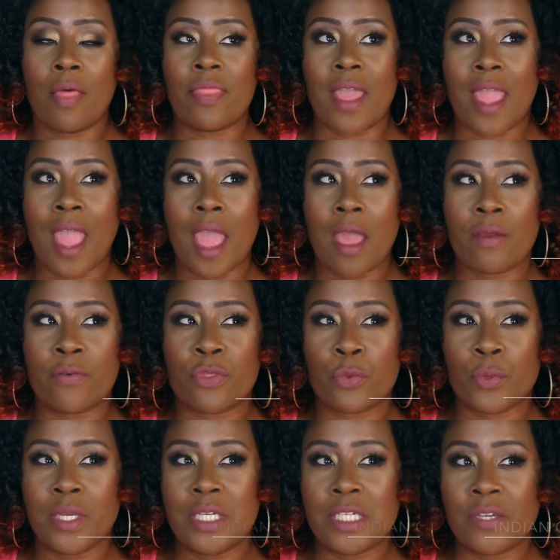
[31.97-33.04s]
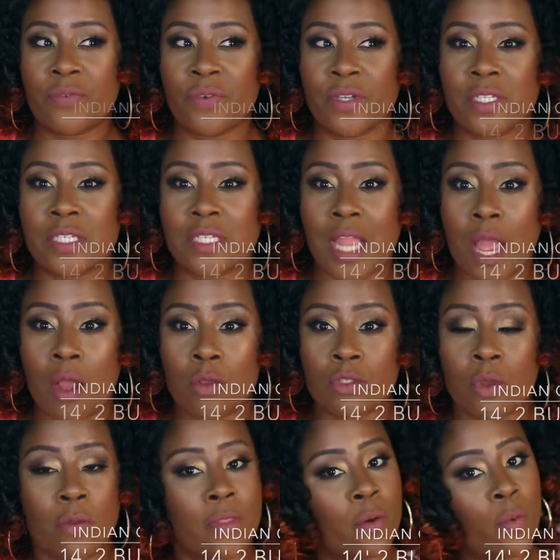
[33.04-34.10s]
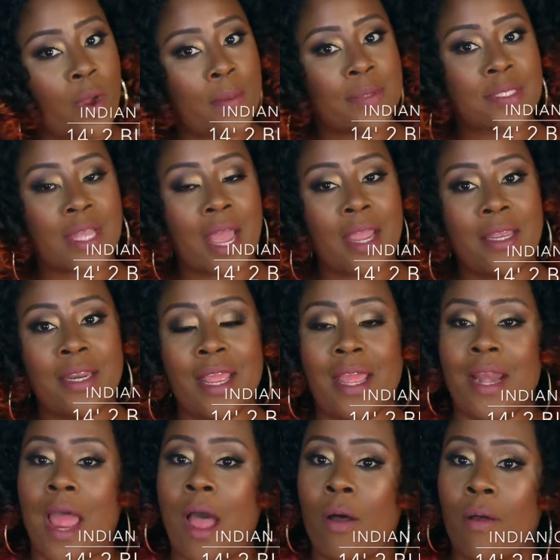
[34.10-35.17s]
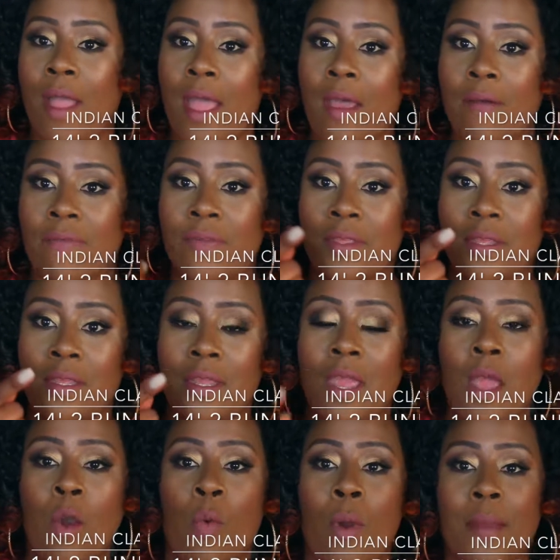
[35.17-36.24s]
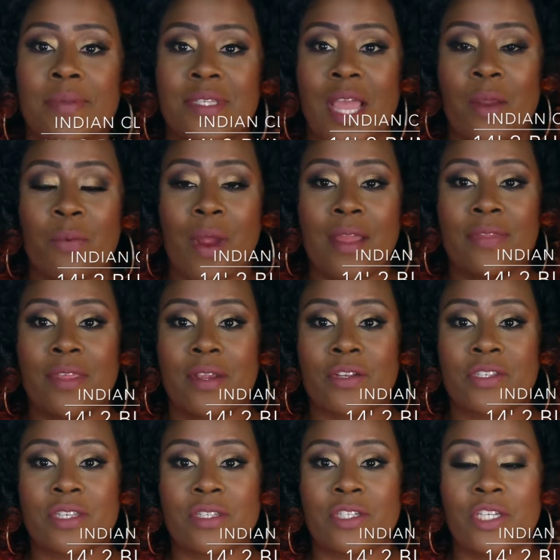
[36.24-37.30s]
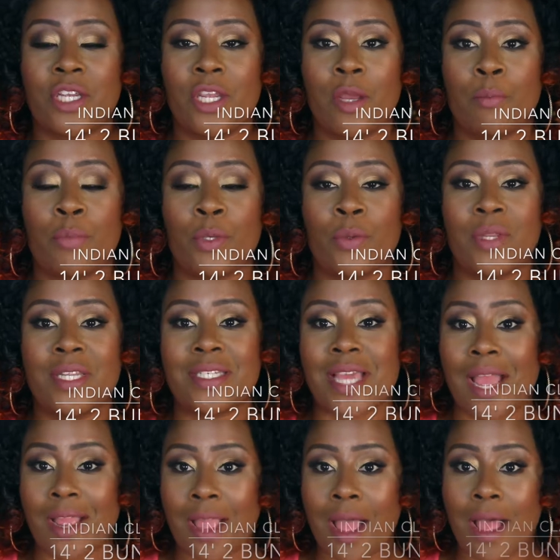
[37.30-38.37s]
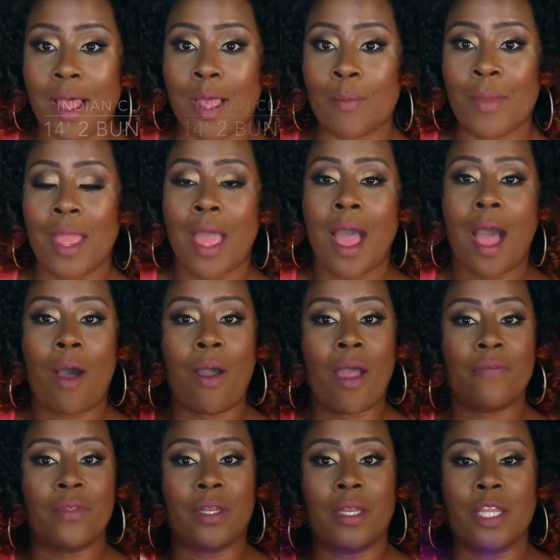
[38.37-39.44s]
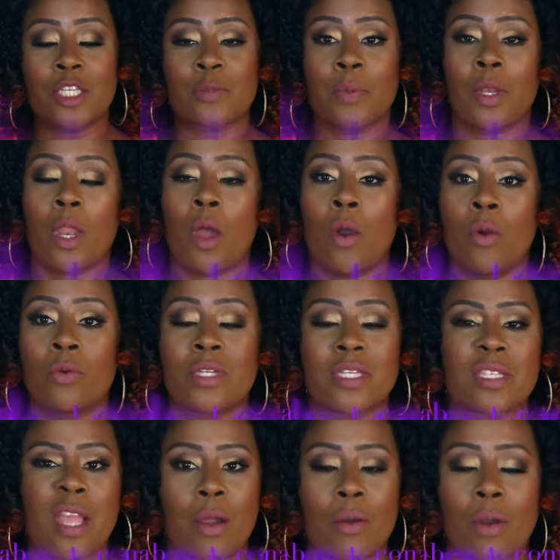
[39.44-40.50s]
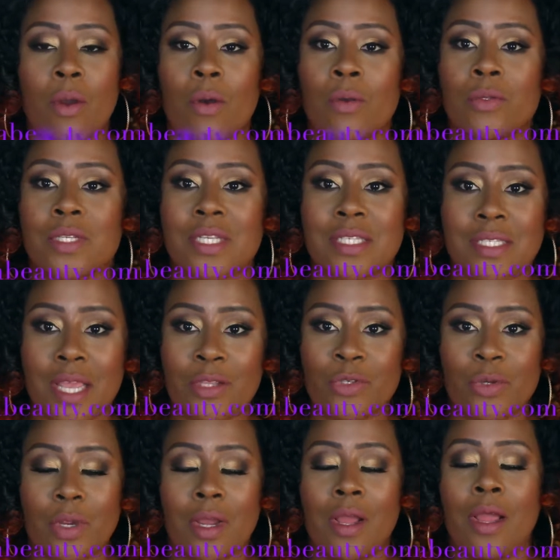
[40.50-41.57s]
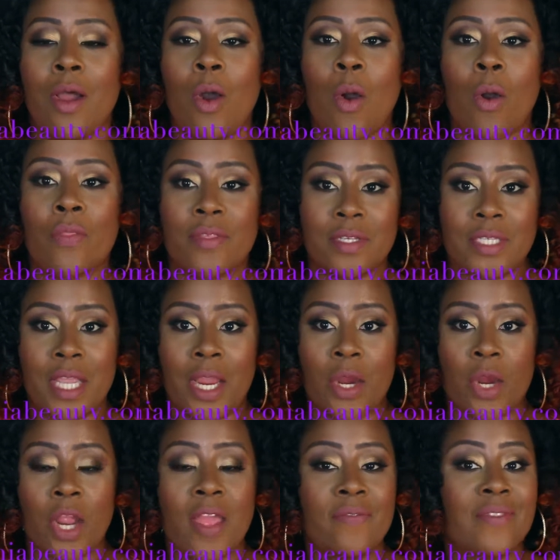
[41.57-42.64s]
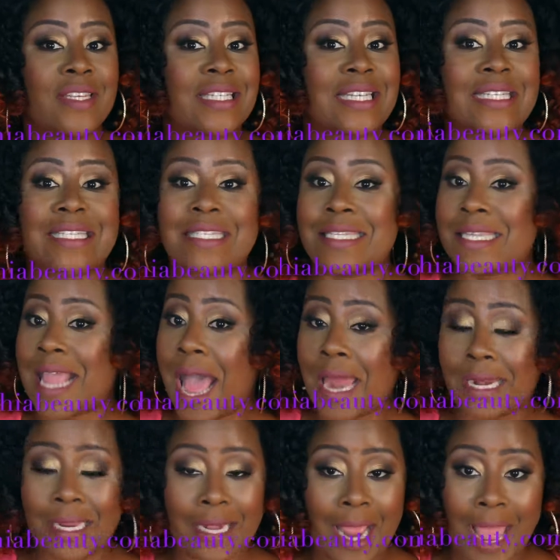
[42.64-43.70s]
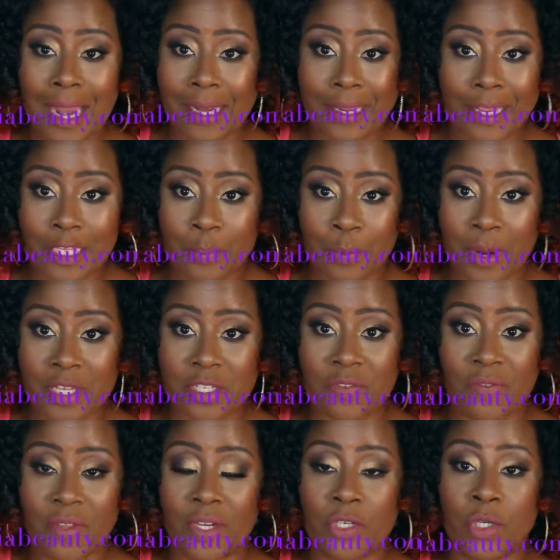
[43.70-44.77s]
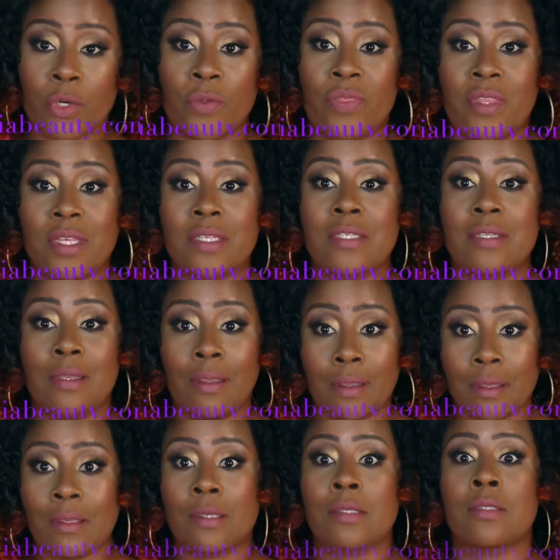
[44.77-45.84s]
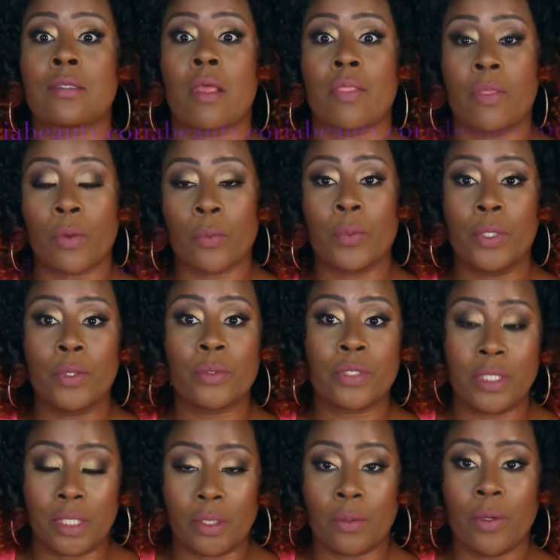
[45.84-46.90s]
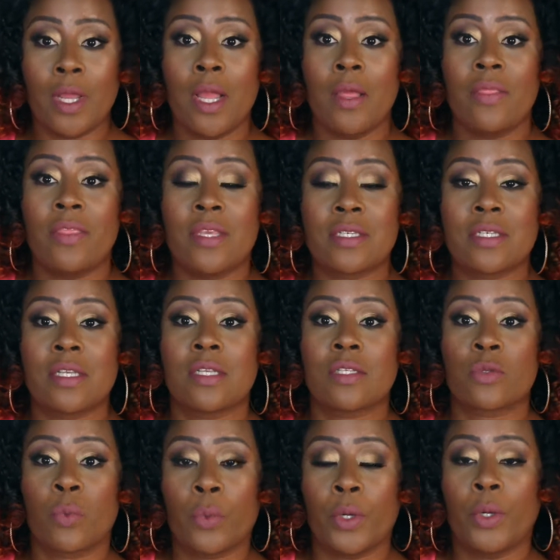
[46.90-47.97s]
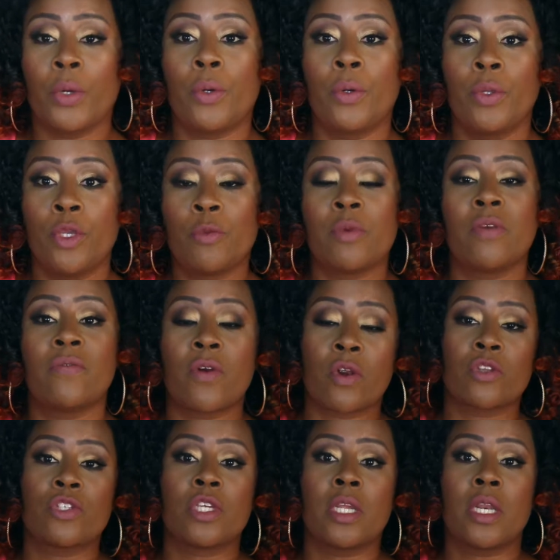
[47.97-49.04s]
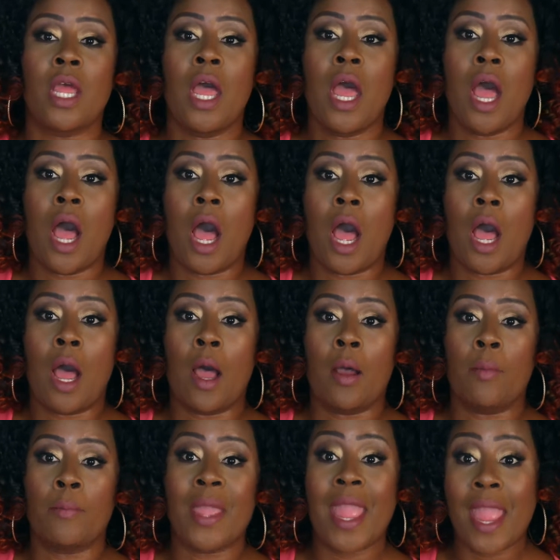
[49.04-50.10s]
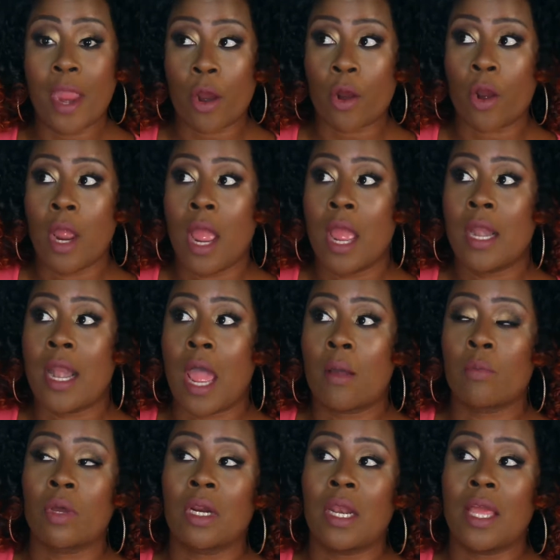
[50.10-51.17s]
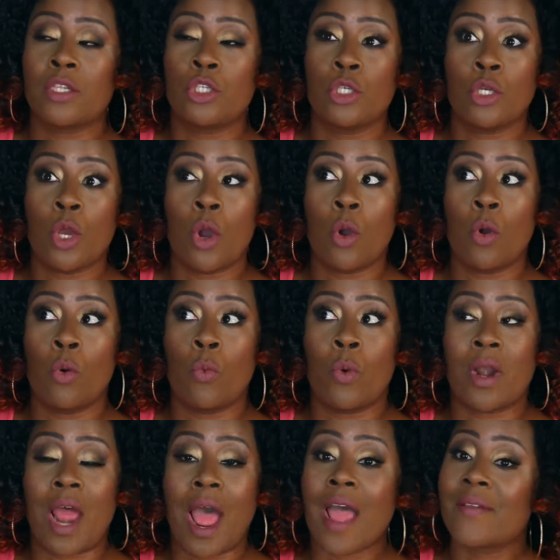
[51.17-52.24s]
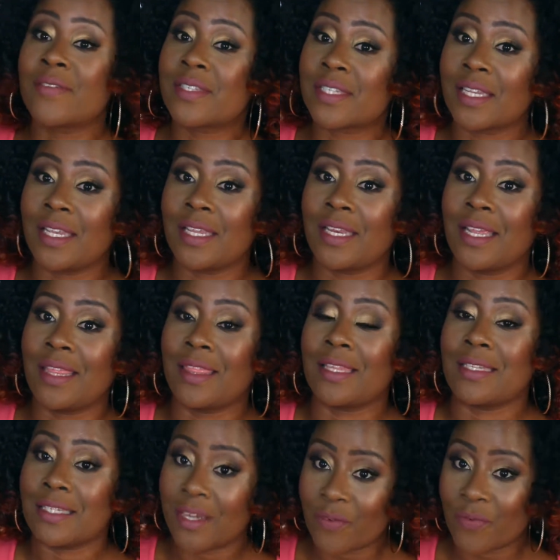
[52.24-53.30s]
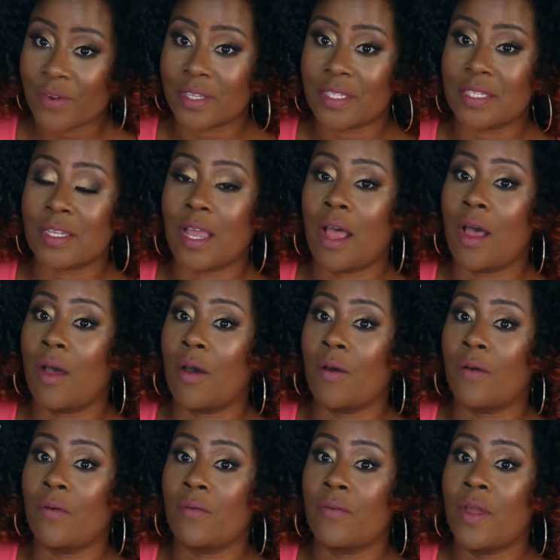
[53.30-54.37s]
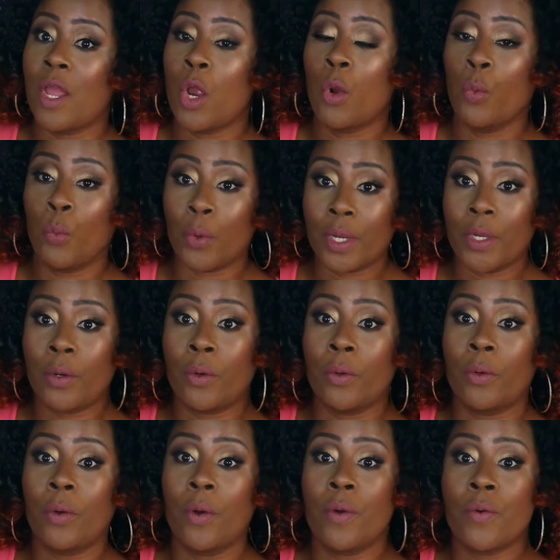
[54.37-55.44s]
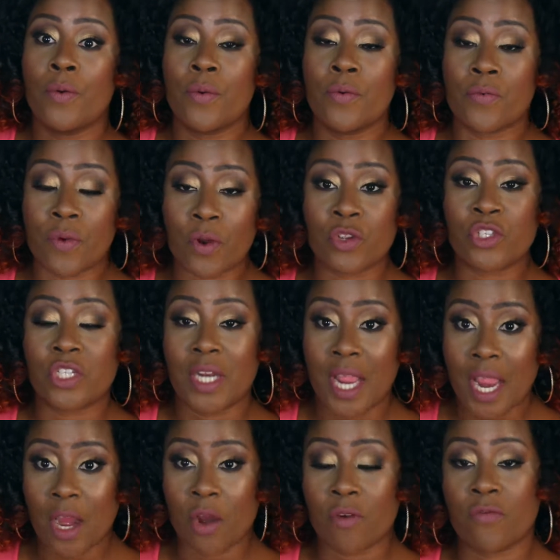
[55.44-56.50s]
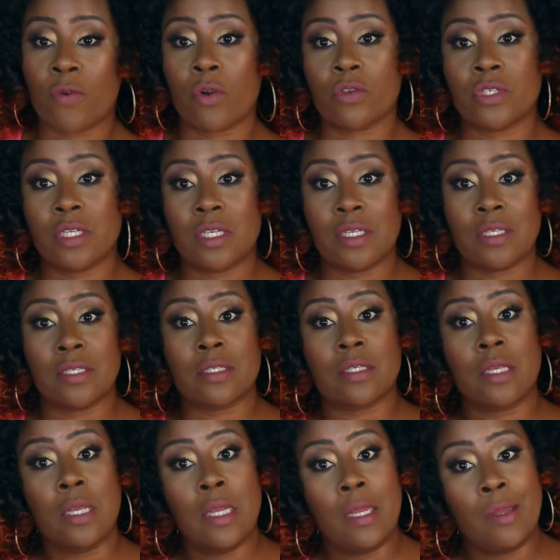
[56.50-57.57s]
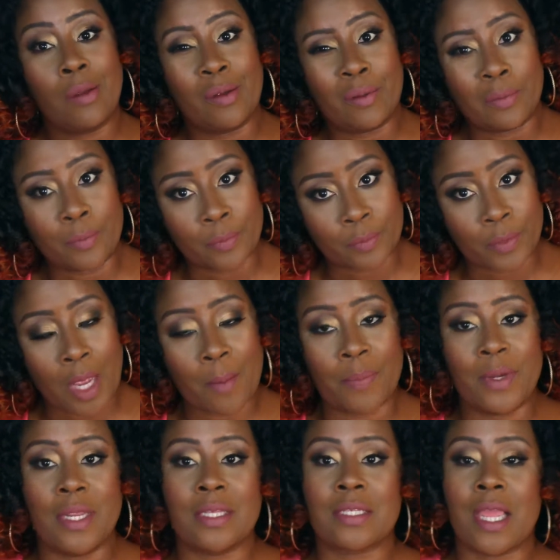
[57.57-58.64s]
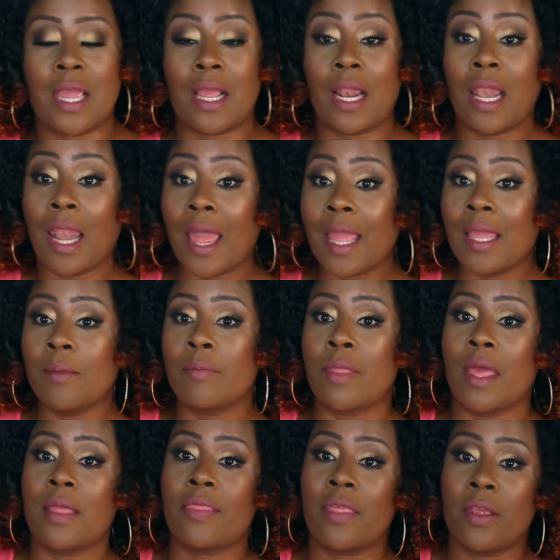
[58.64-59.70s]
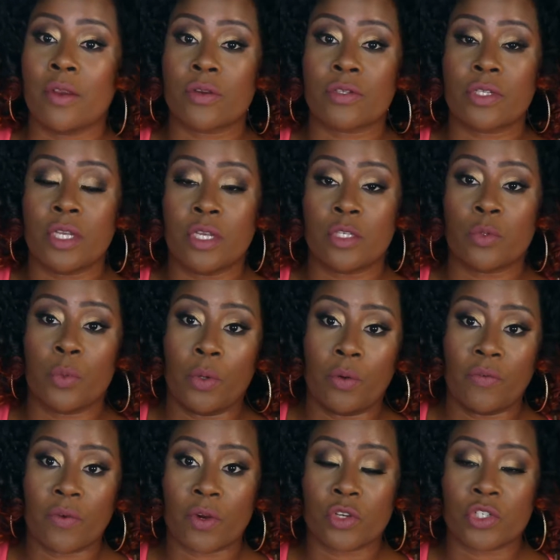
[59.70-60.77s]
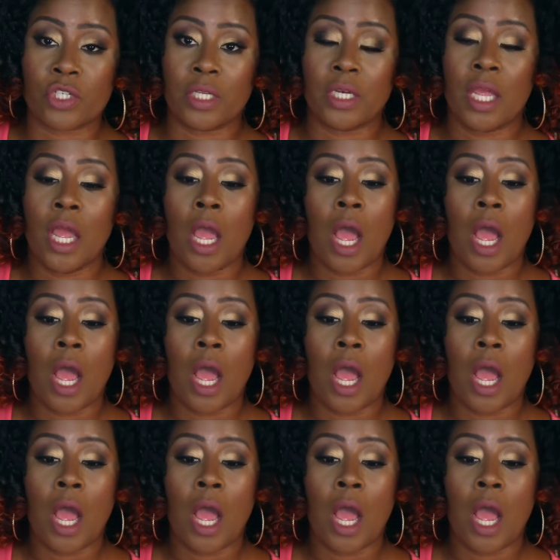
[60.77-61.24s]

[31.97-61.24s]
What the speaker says: They have 3 different styles on their website, and I'll have the website right there, CYNCHIABeauty.com. I'll have the links below, discount codes, etc. on this hair. This is not an AliExpress vendor. This is the real deal. This is real human virgin hair. Now I'm going to let you know what I've seen in the difference of real virgin hair versus companies that claim that theirs is real virgin.